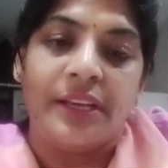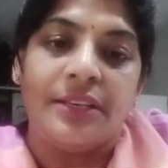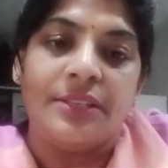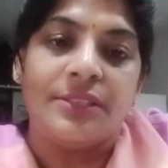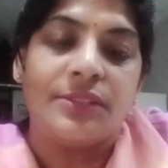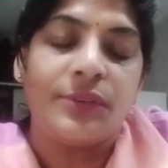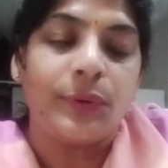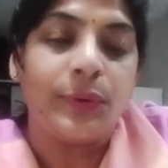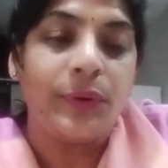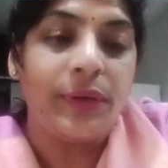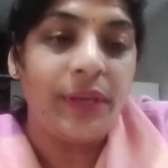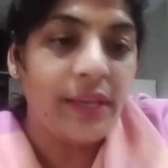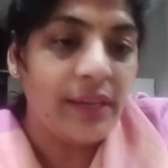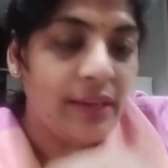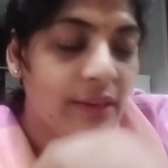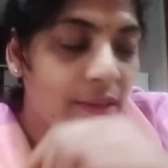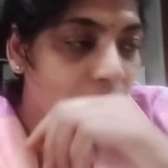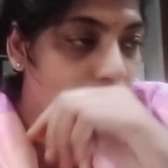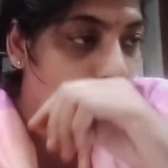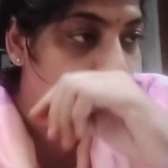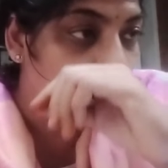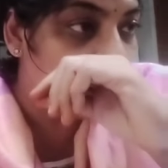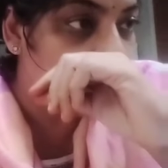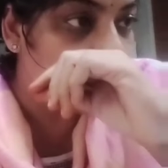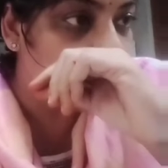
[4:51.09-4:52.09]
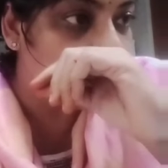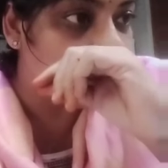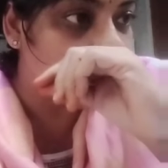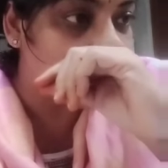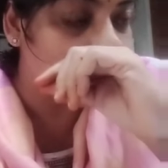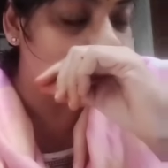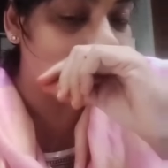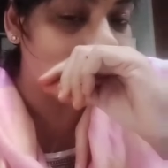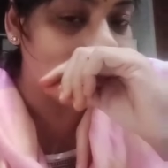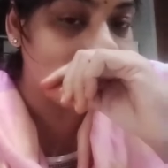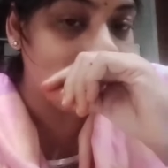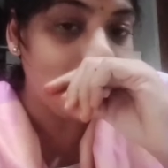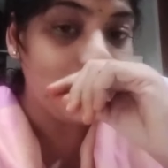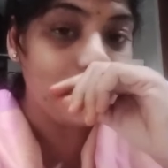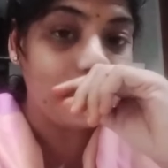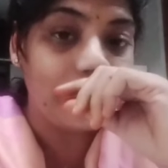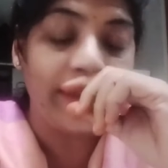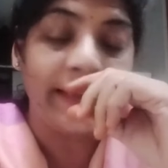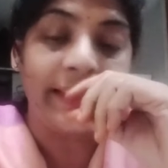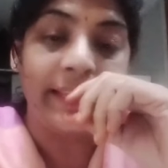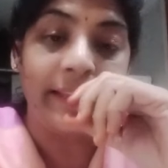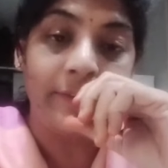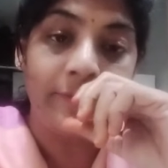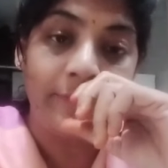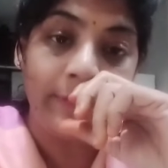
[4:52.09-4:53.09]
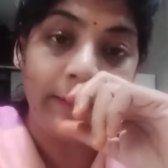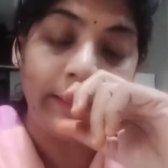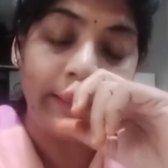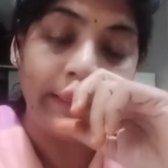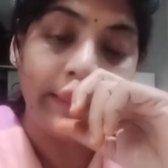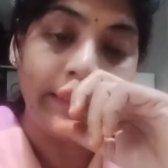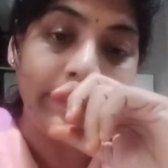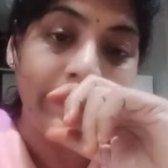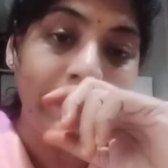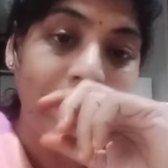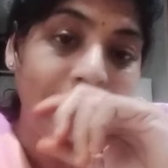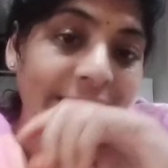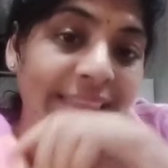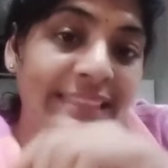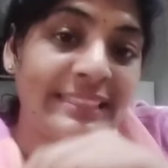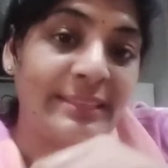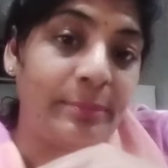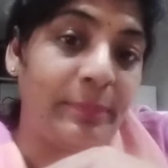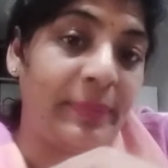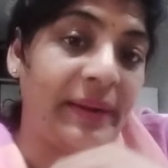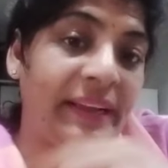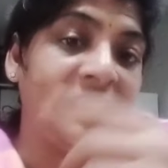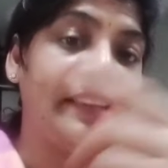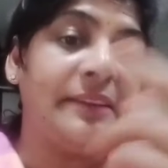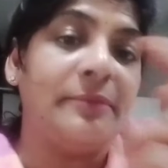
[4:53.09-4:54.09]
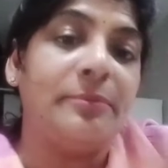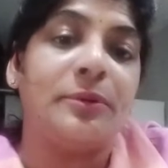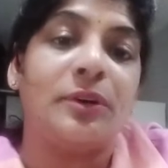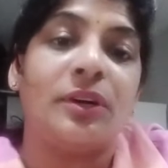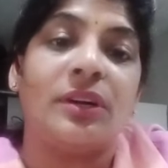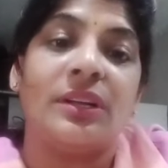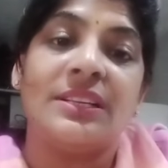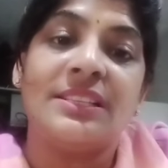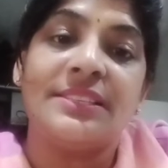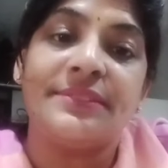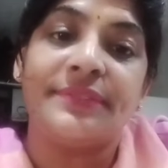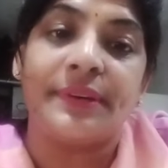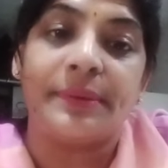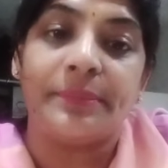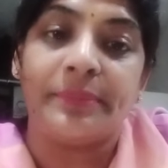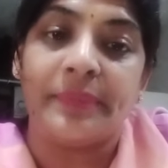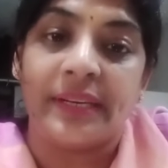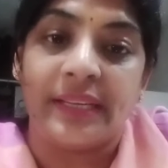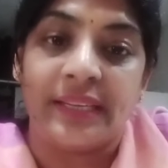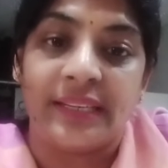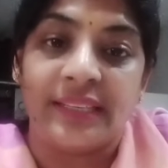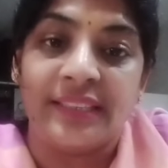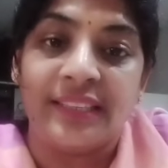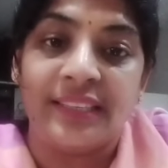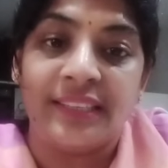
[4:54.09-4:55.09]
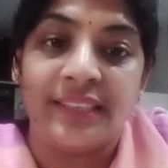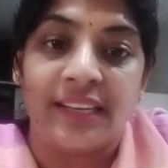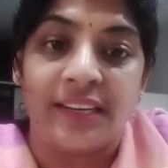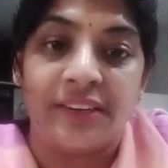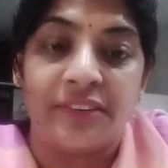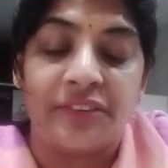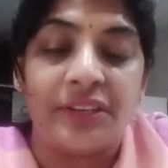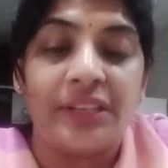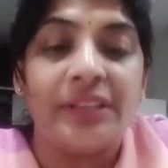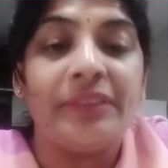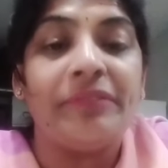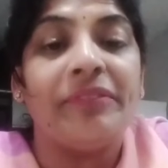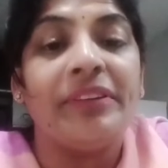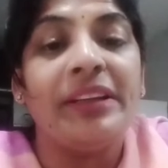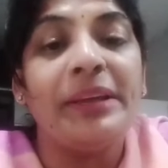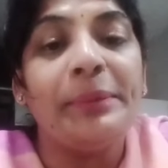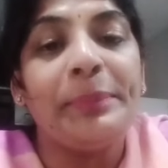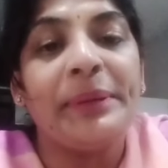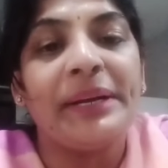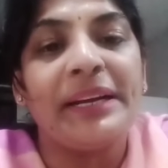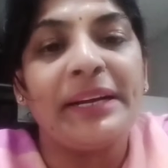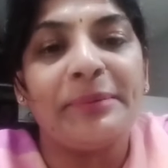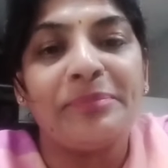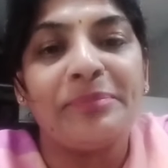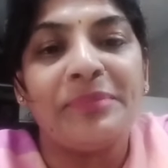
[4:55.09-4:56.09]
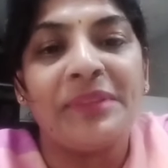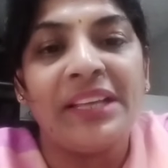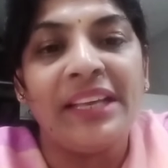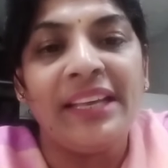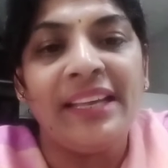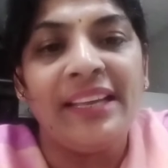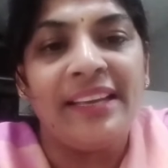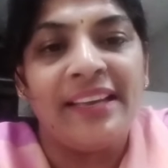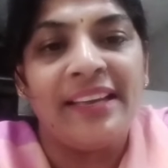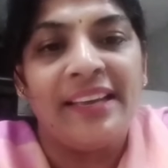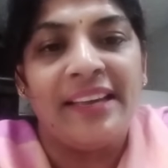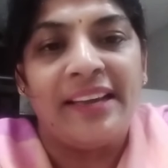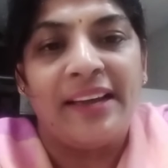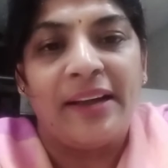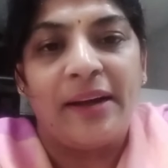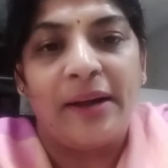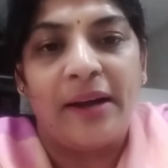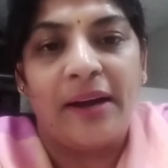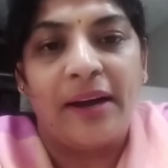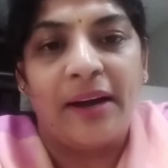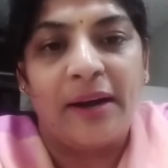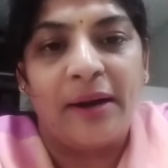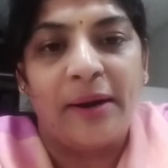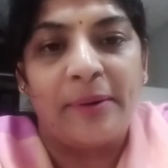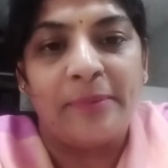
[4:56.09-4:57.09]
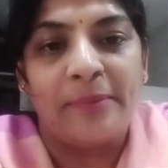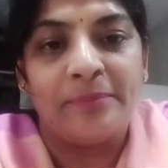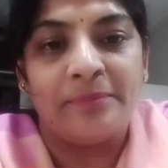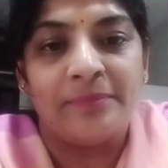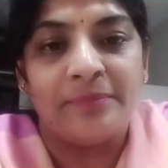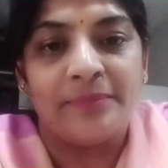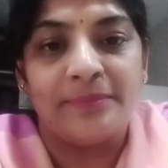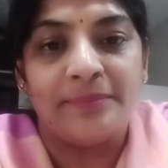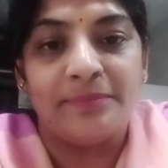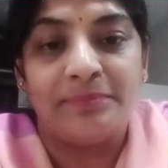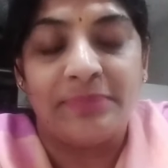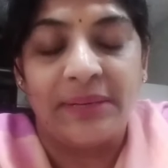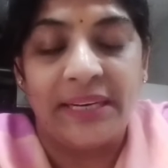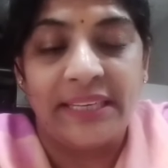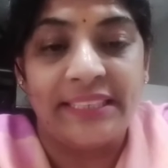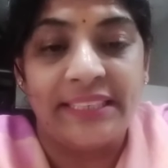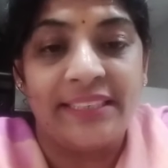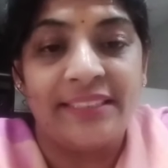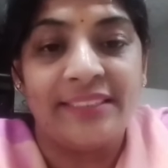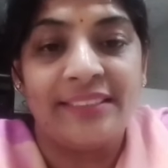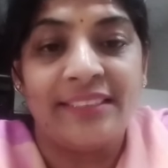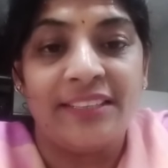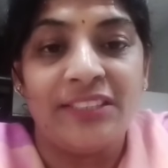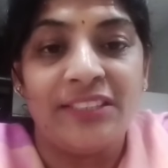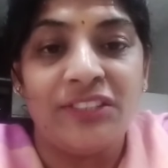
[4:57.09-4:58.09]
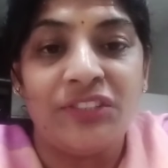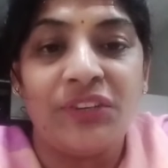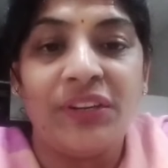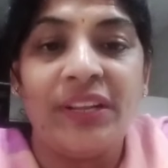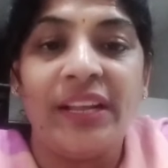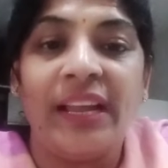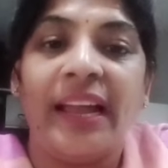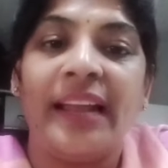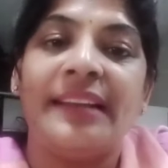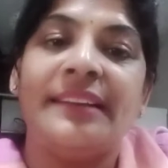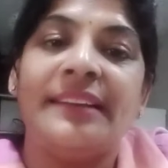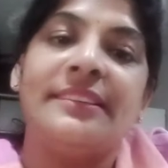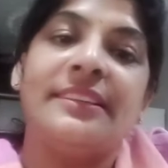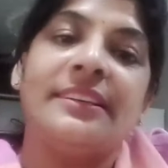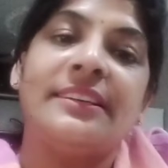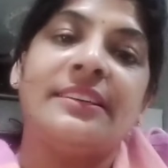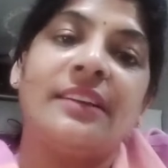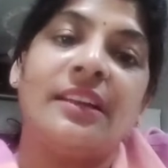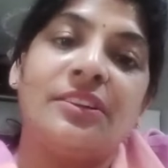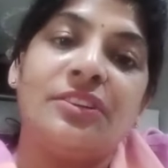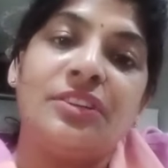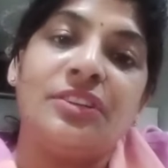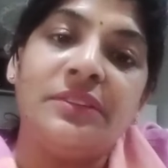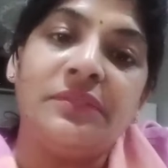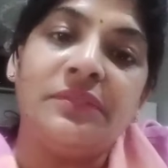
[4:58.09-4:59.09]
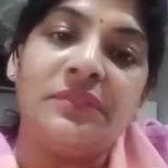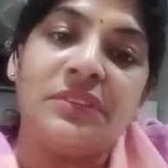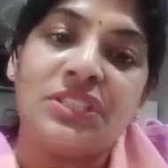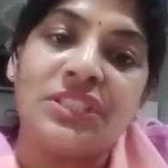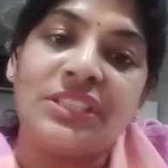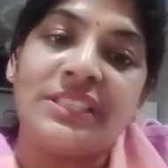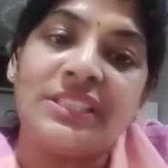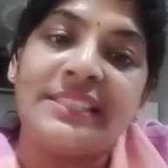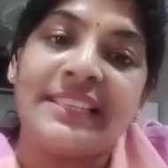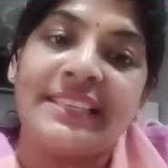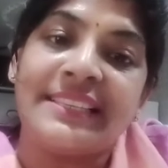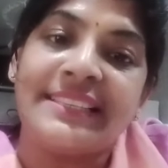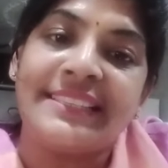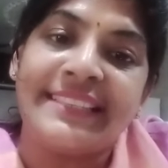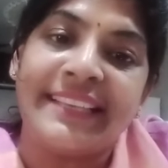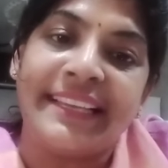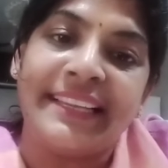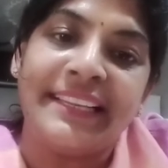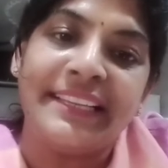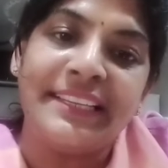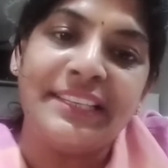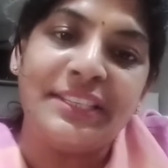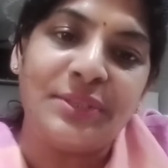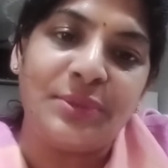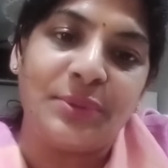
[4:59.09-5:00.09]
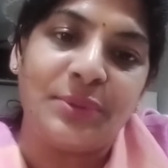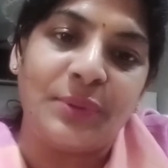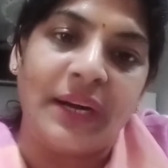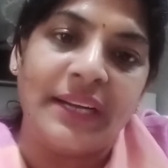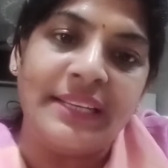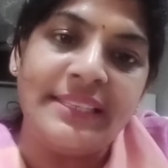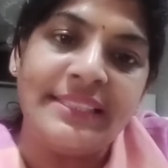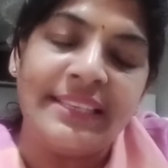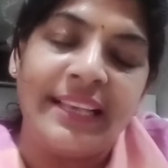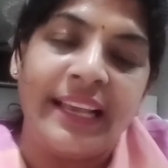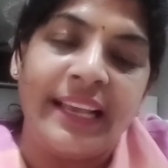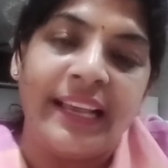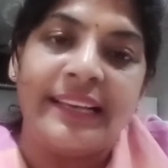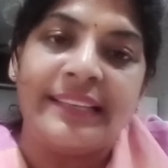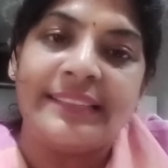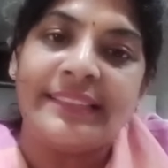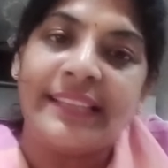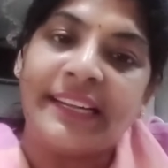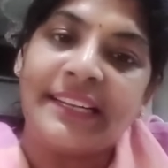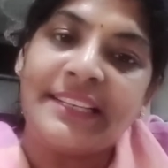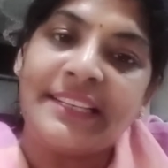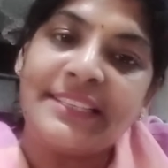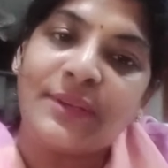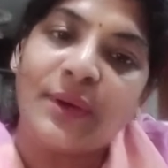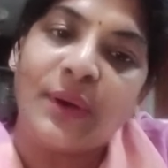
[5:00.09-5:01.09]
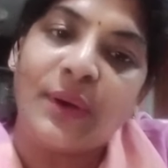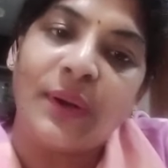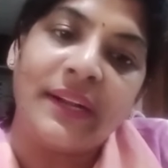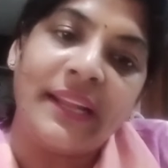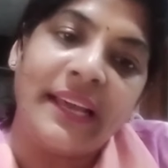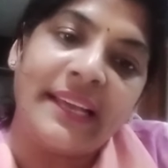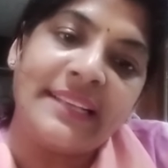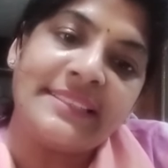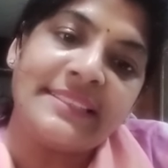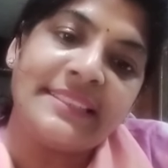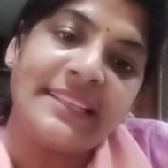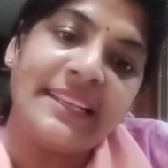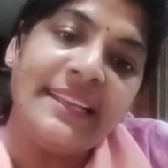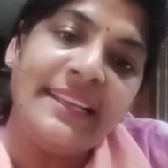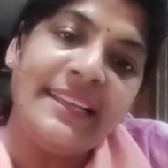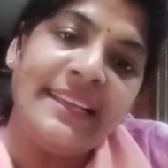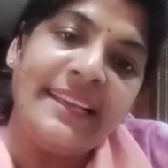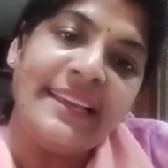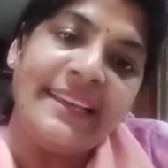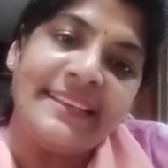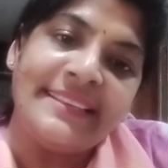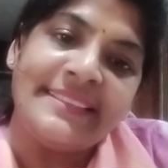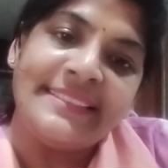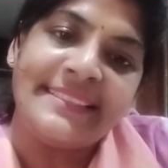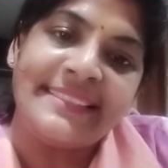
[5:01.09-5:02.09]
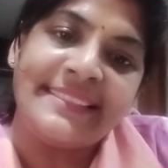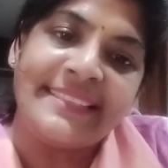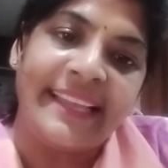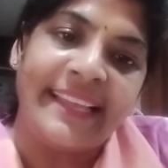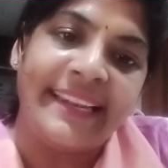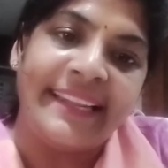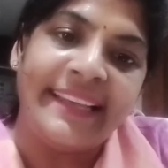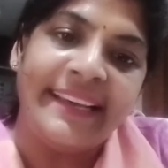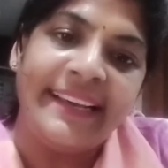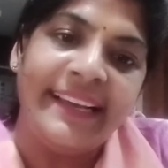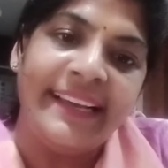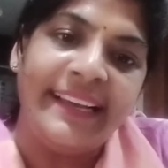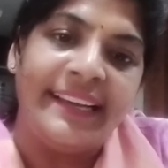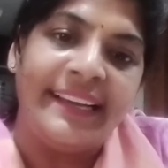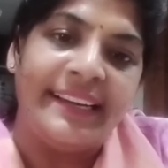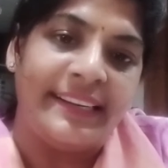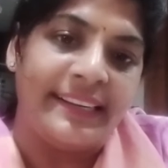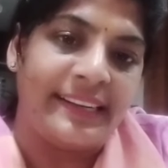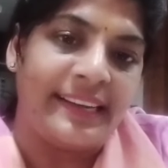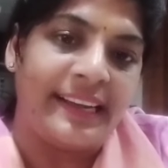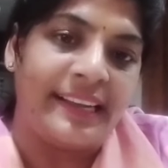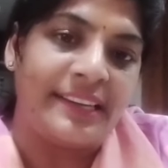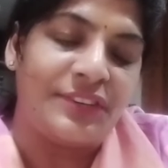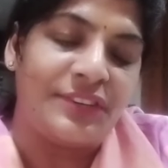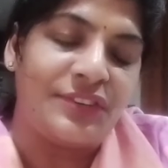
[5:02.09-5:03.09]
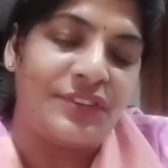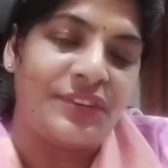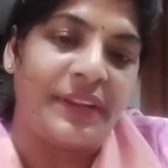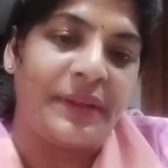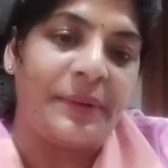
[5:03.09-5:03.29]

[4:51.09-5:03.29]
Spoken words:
So here when we are buying, when India is buying products from another country, we become the buyer country, and the country which is selling to us, that is called as the seller country.